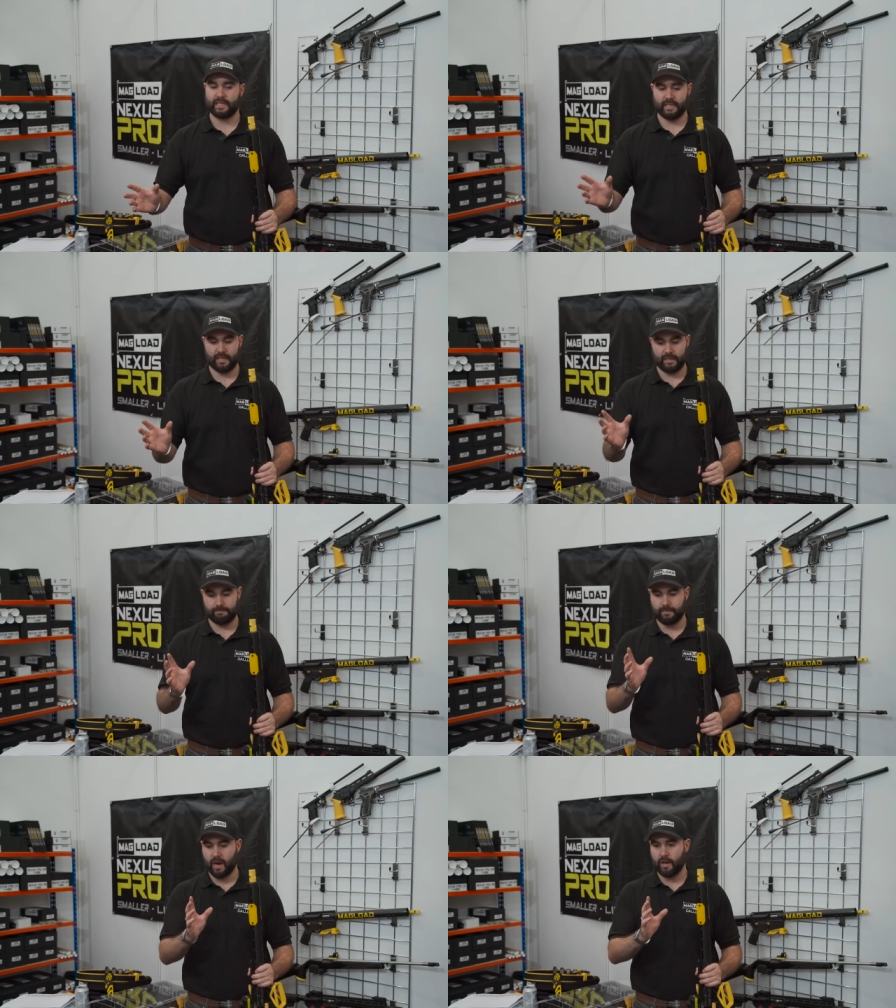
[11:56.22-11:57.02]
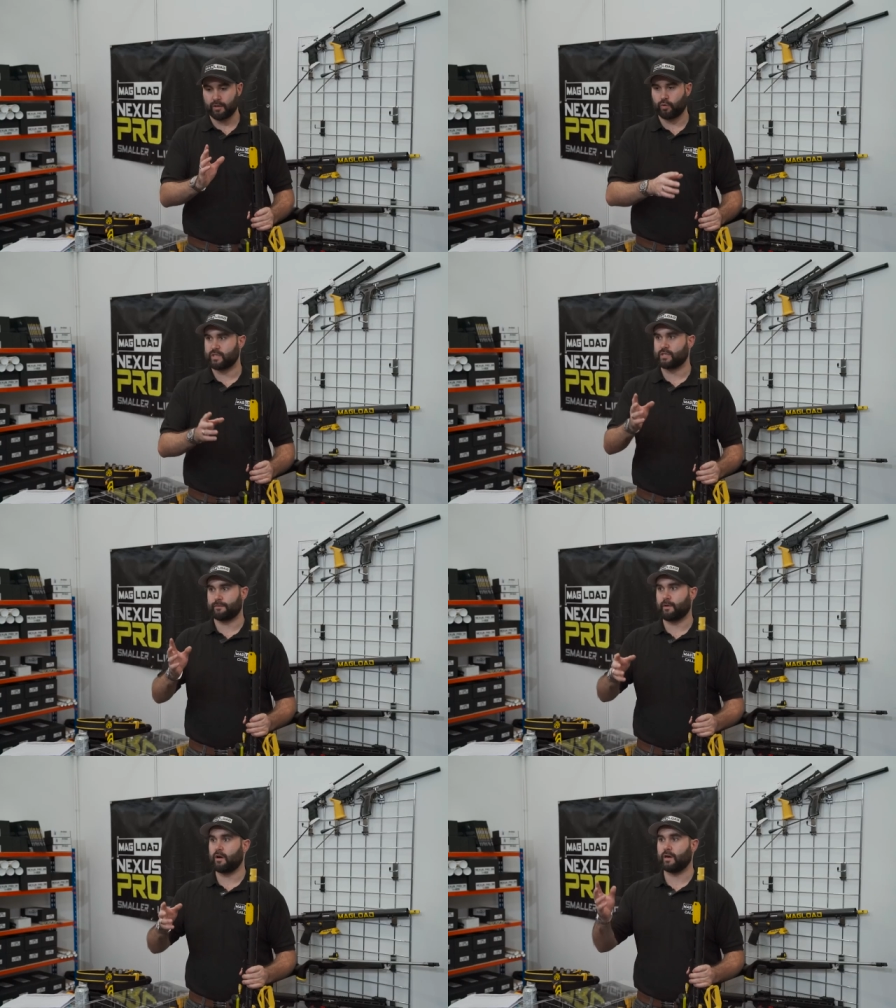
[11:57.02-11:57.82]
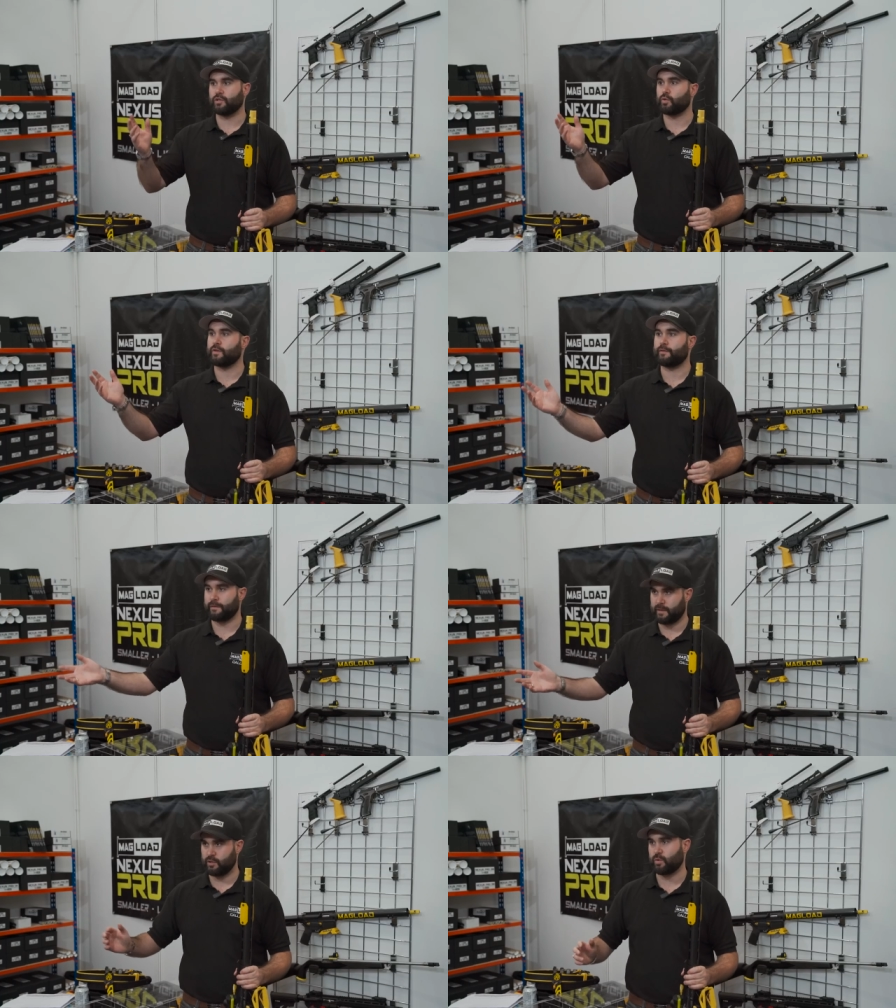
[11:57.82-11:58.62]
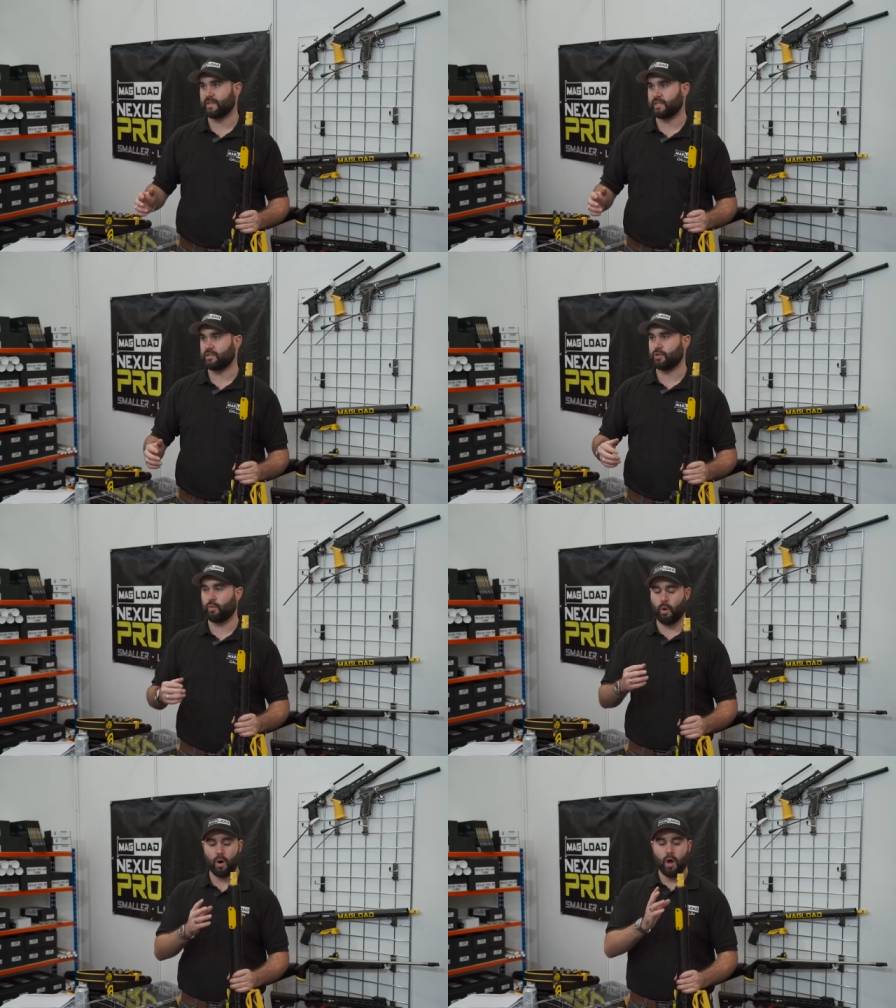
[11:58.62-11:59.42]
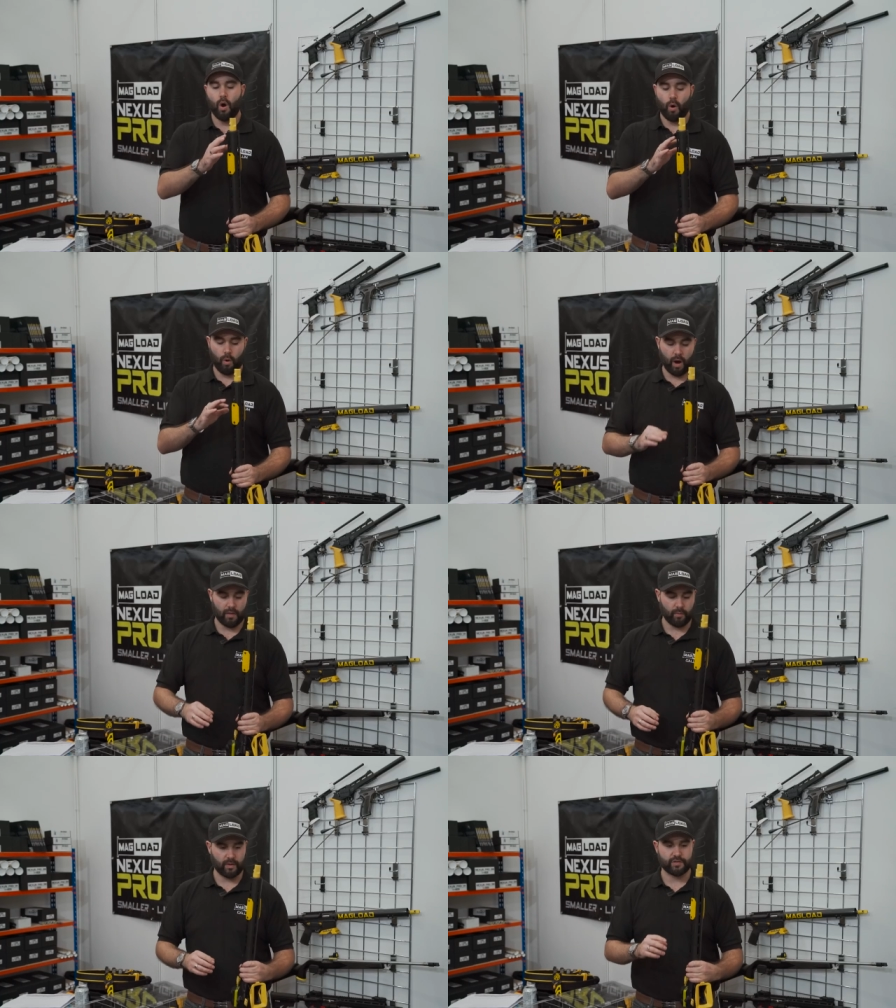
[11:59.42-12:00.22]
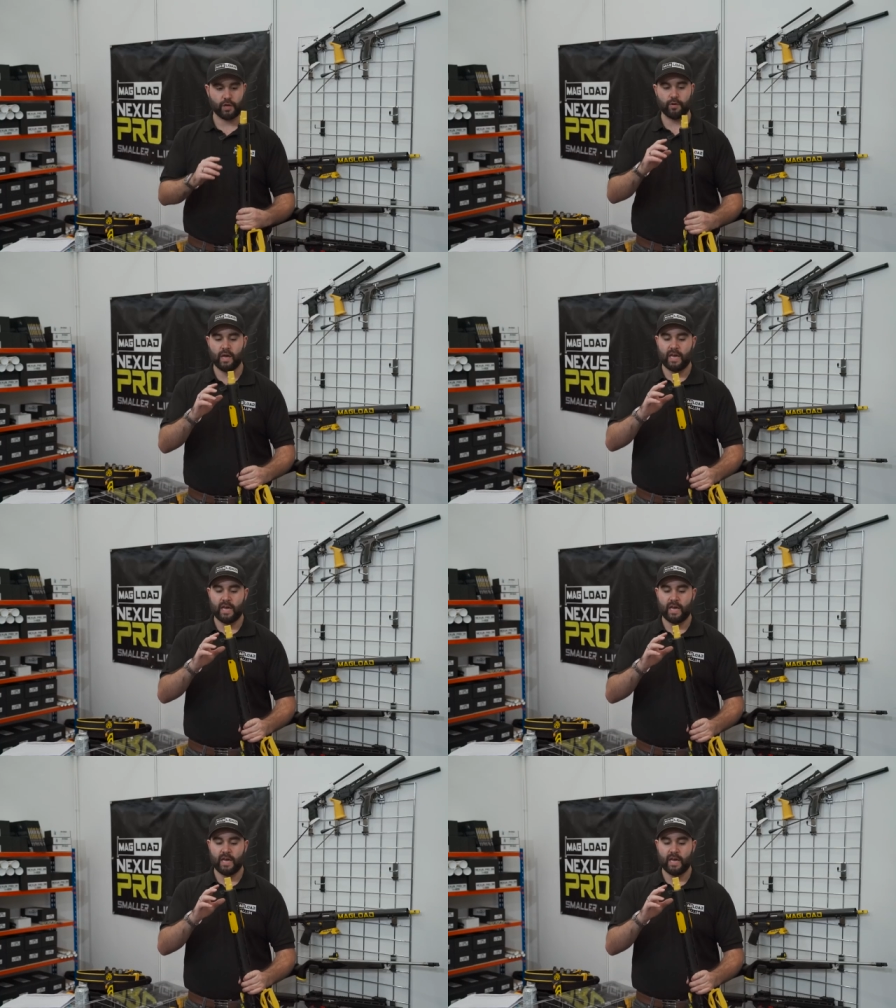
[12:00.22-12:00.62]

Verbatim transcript: the uh, the Chris Defiance or the fifteen twenty-two or, or other ones. So